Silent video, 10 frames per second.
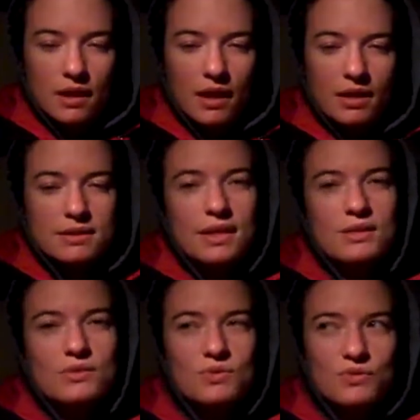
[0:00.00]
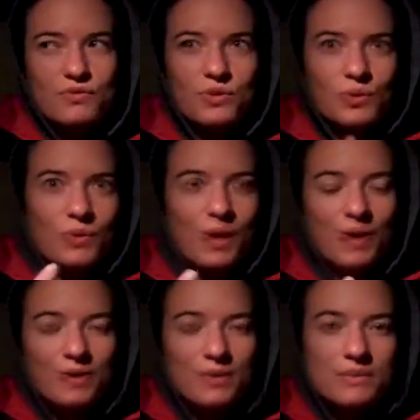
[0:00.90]
I tend to sort of float mm-hmm.
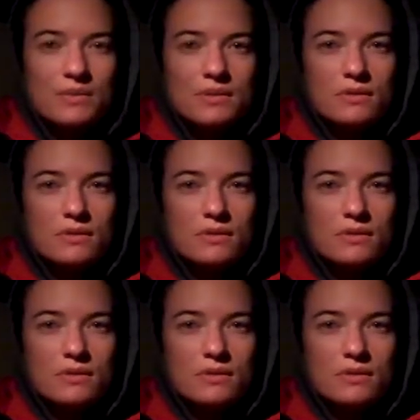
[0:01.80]
around